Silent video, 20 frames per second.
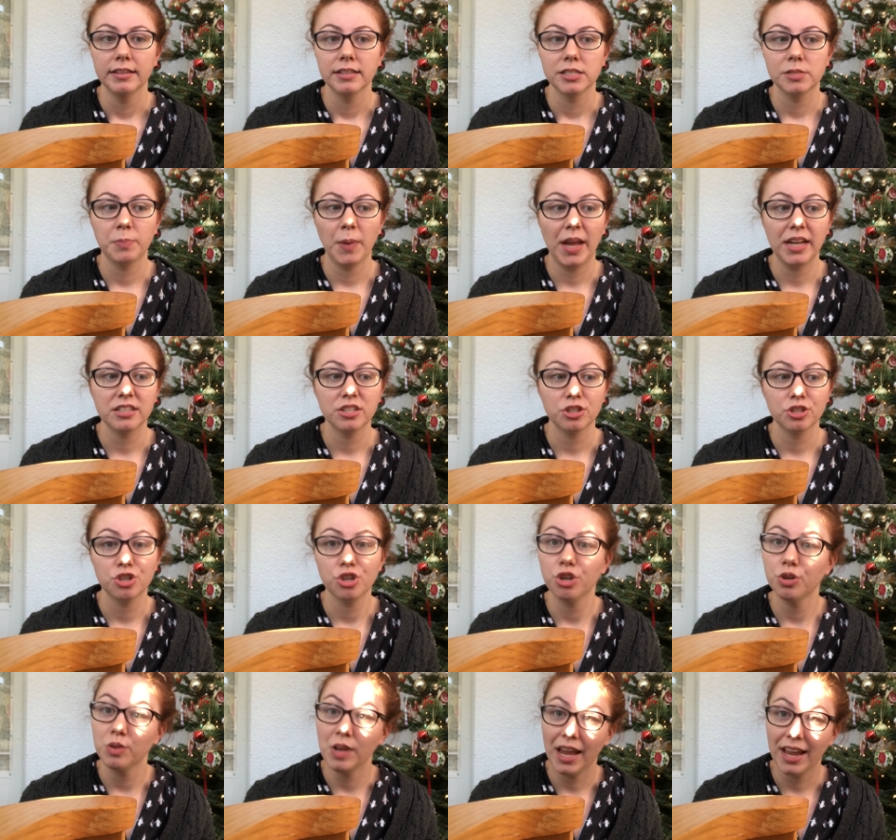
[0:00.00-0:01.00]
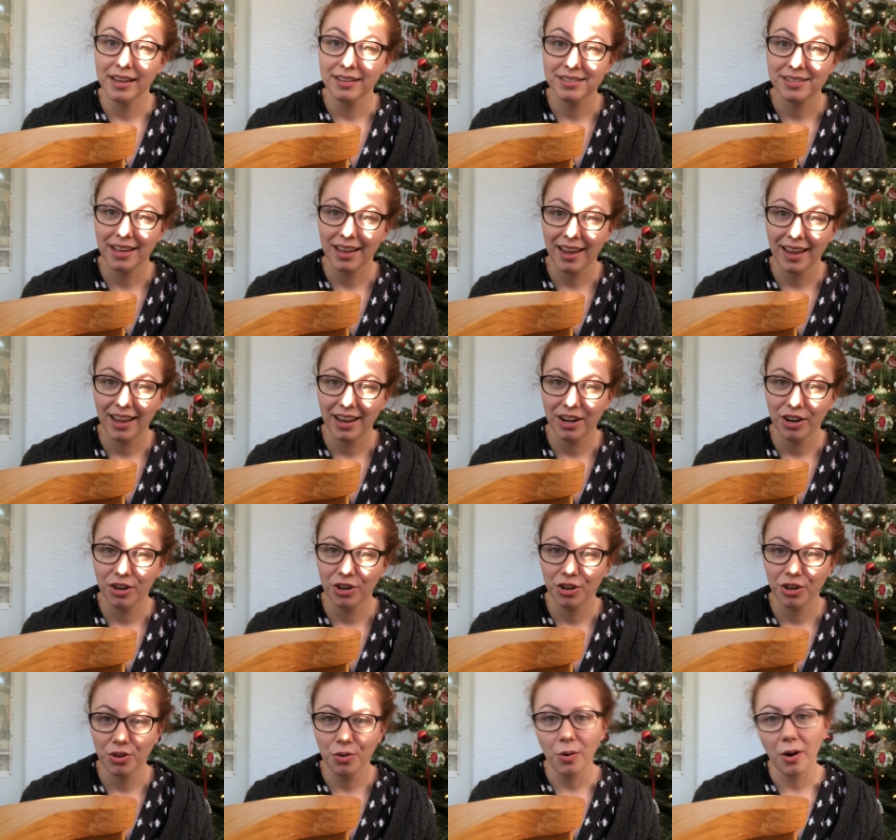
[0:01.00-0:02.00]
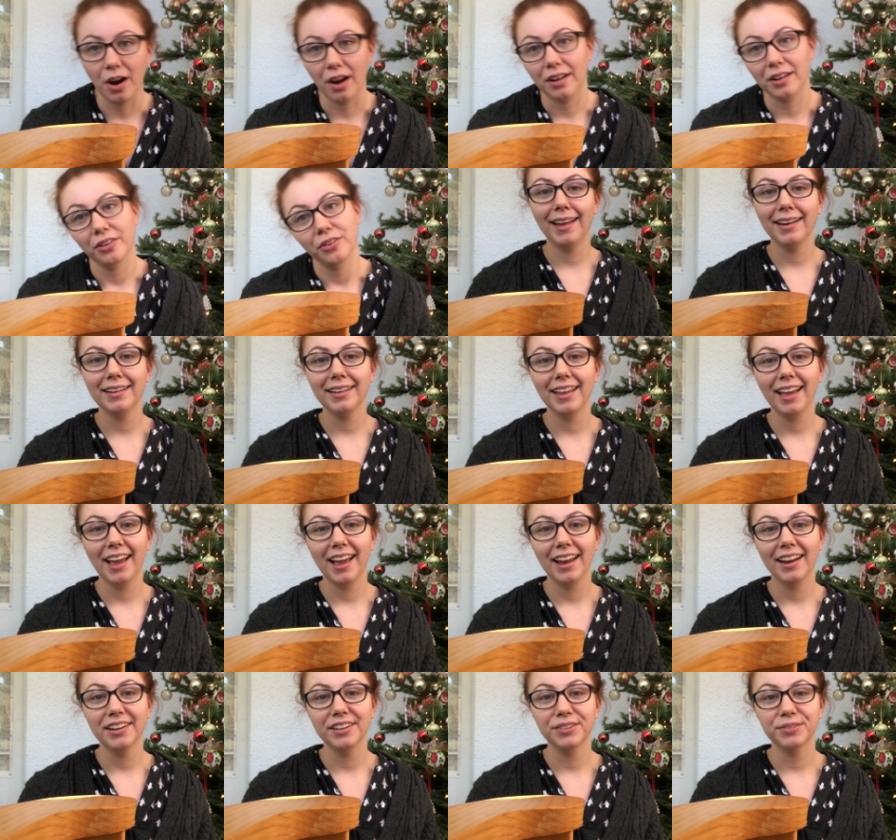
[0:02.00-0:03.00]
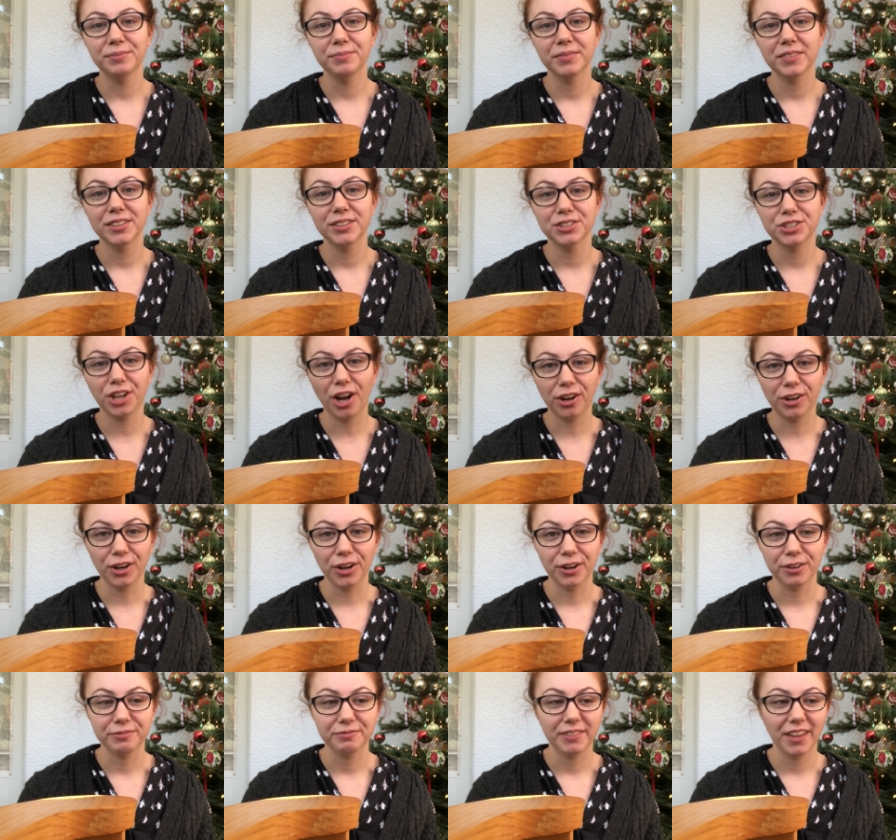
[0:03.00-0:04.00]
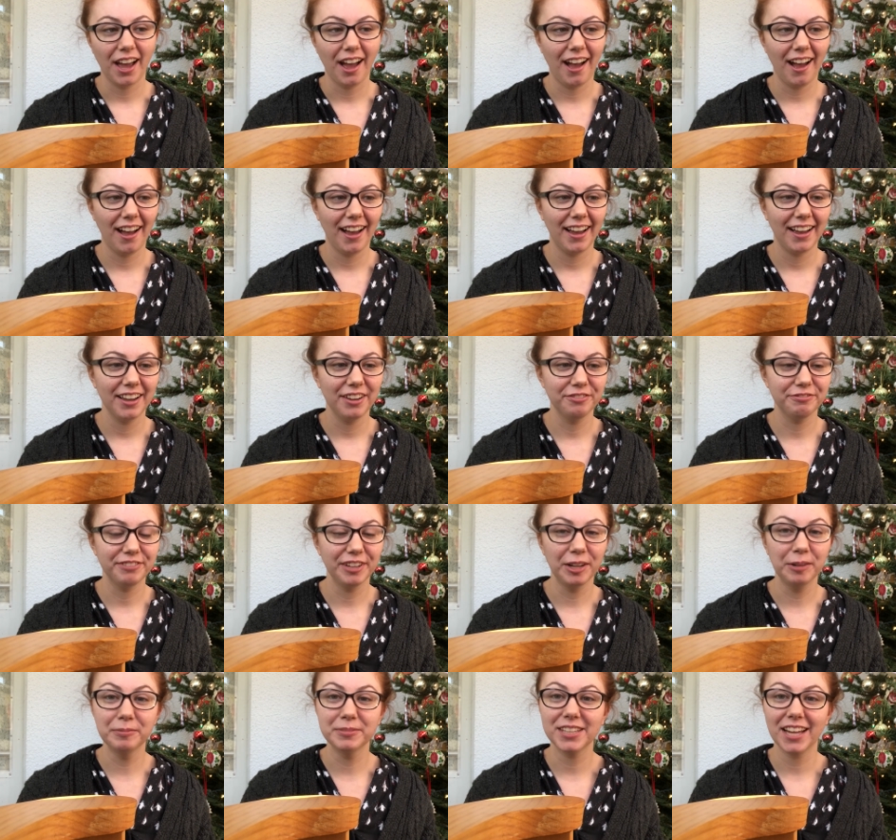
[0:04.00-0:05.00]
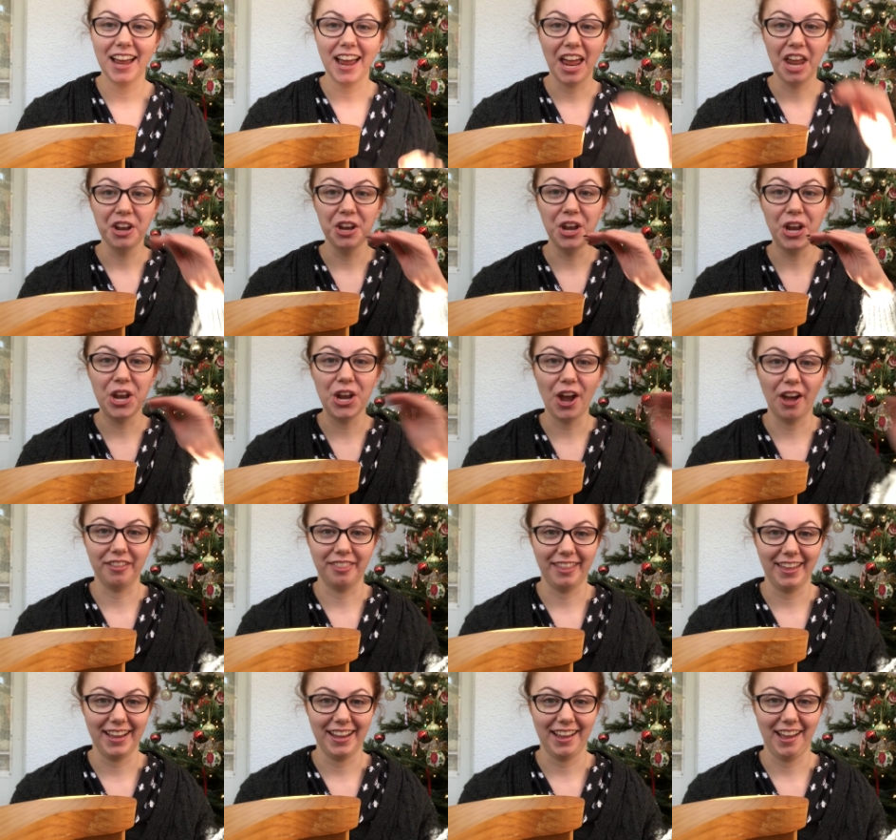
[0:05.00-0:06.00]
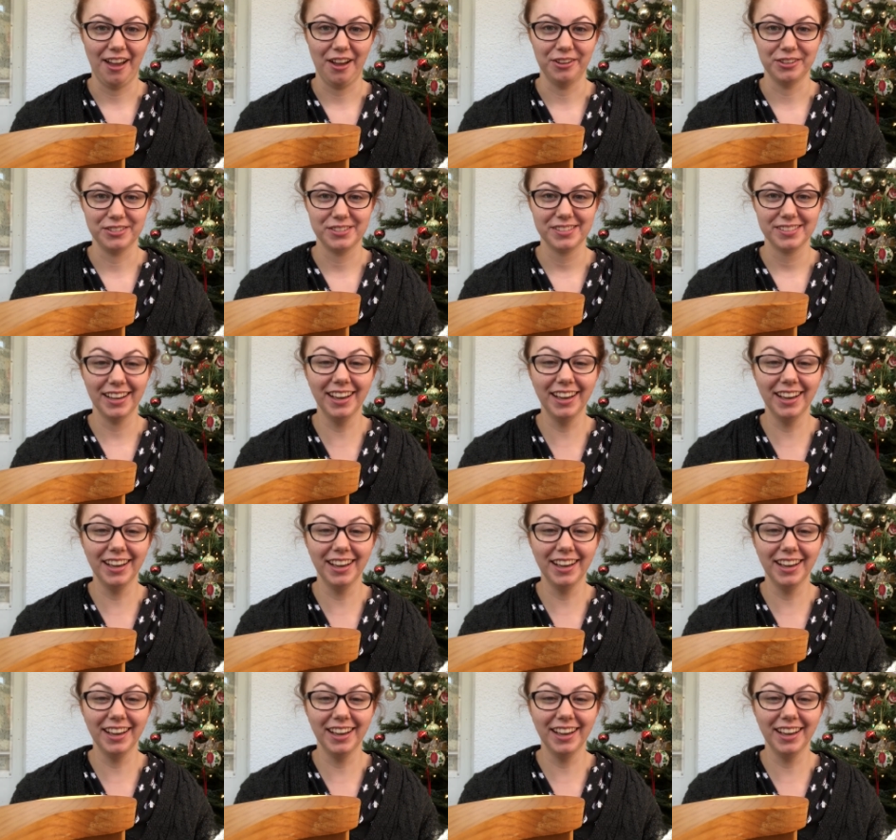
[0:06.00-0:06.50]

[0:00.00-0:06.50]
spent two days in New York. And then, shocker, I filmed nothing else.